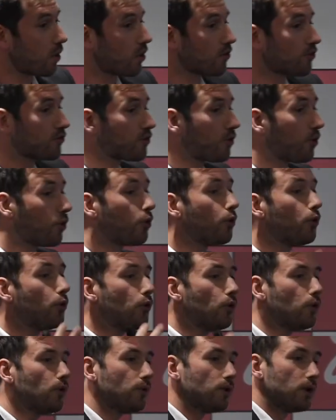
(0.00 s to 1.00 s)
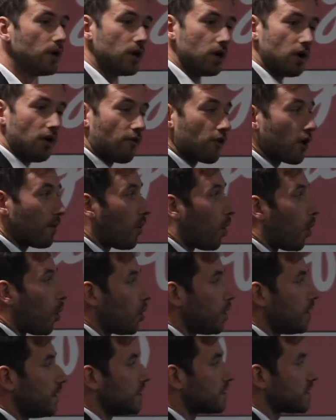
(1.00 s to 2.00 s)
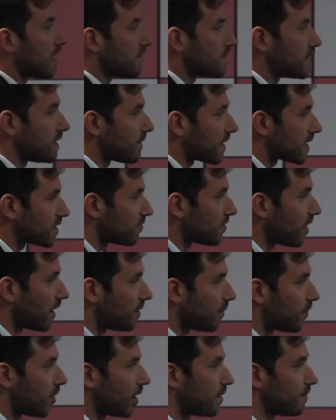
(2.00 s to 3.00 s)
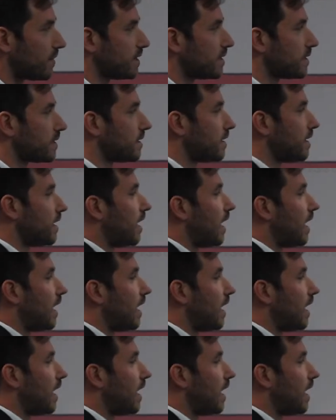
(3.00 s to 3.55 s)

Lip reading: also who from all these FC Barcelona departments